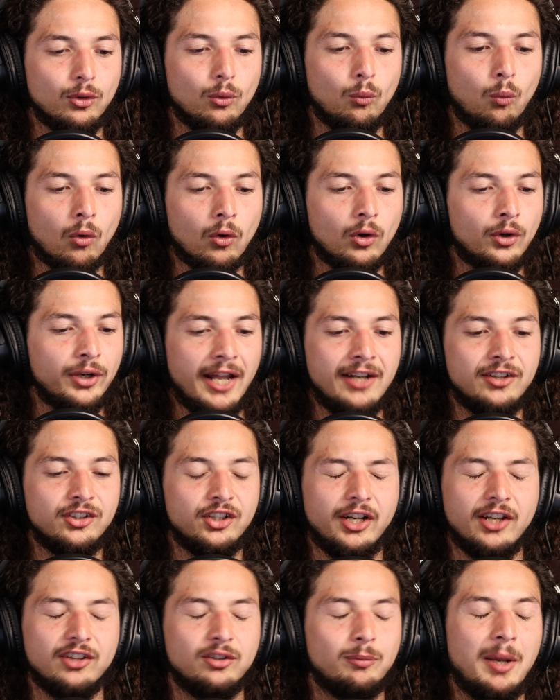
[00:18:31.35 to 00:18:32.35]
the world
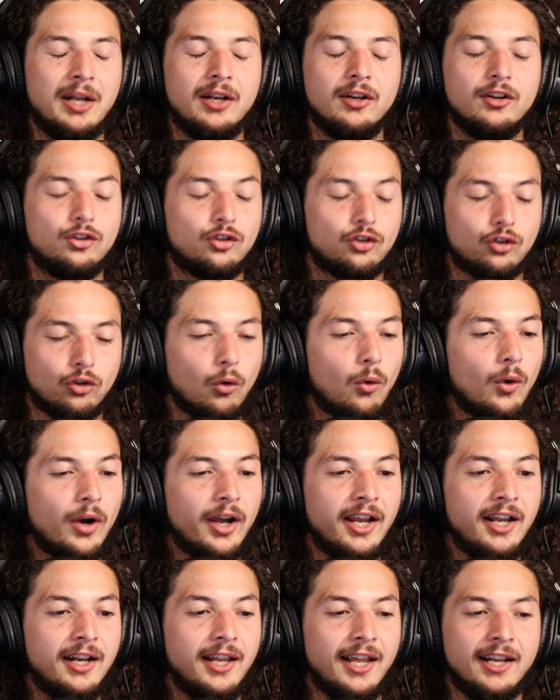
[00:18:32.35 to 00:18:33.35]
engine has been
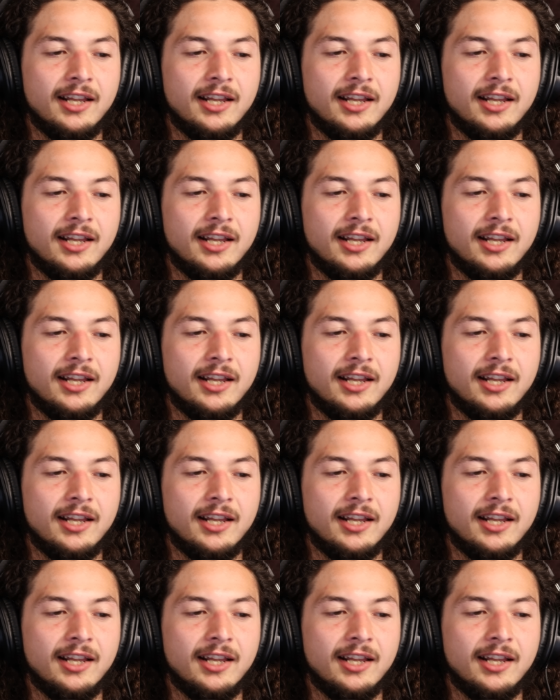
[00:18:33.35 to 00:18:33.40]
destroyed